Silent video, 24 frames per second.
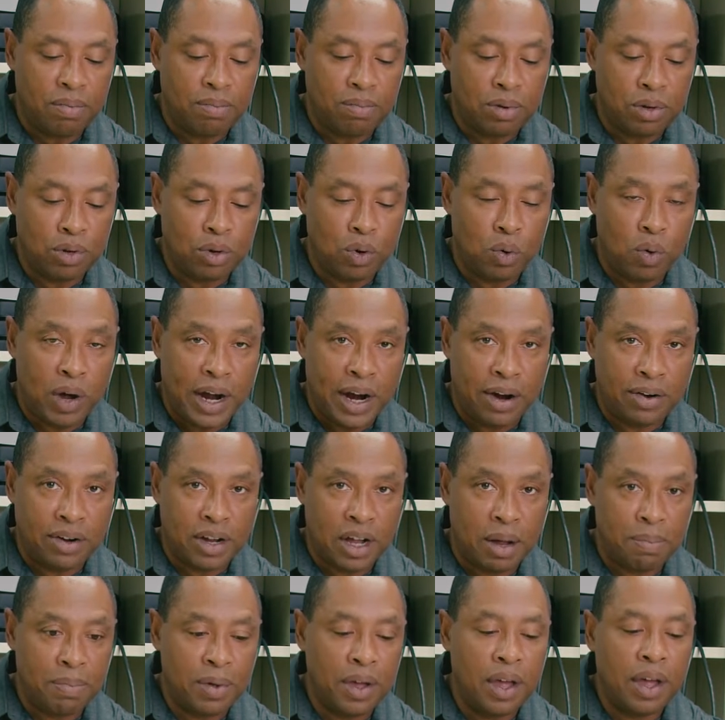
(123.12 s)
blue wired
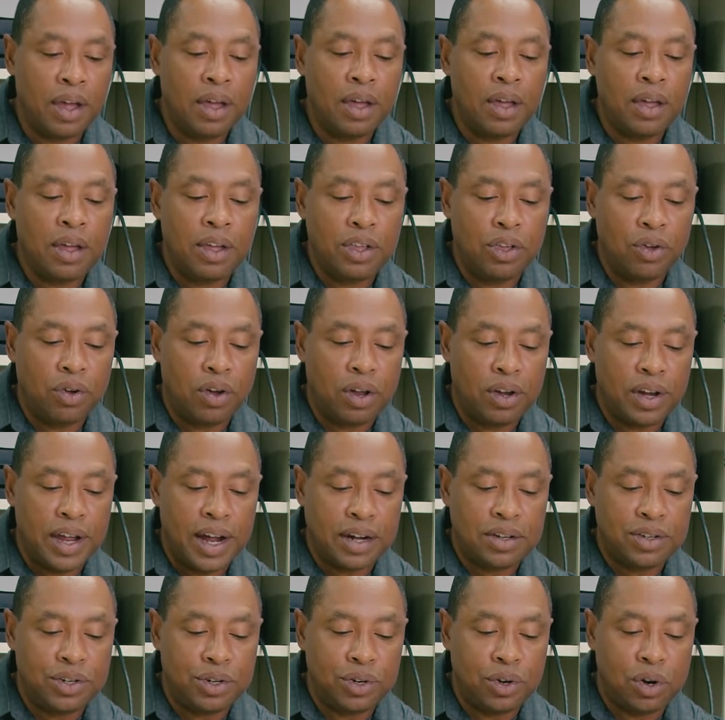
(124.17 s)
up. You
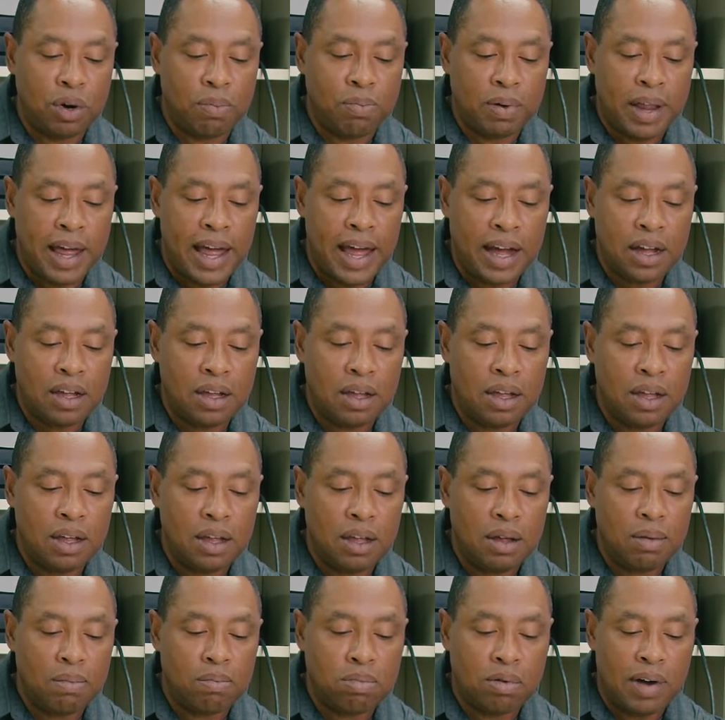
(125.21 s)
connect your black,
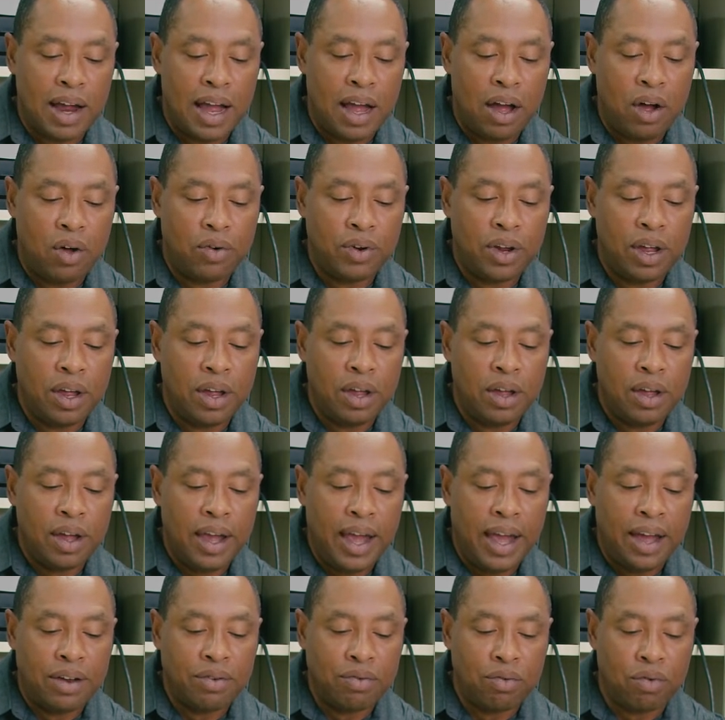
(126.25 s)
brown,
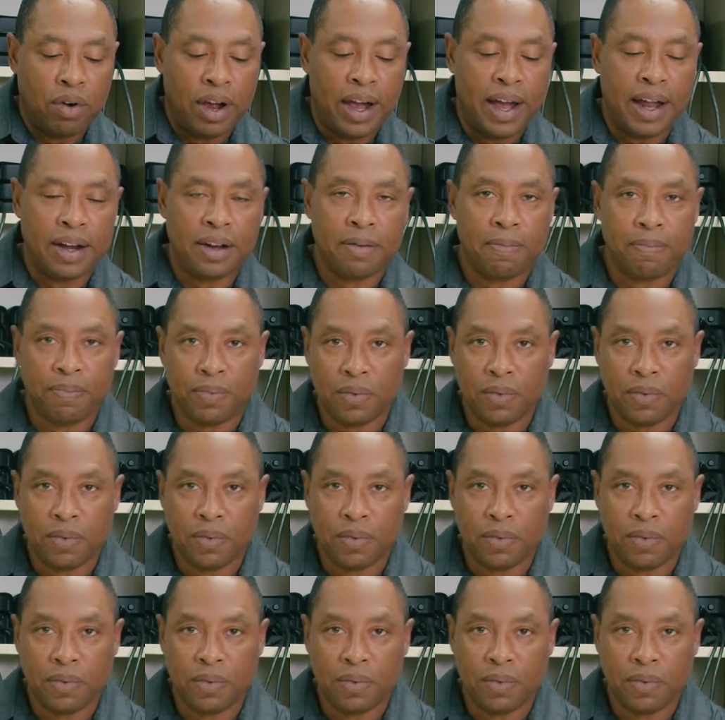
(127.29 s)
and red.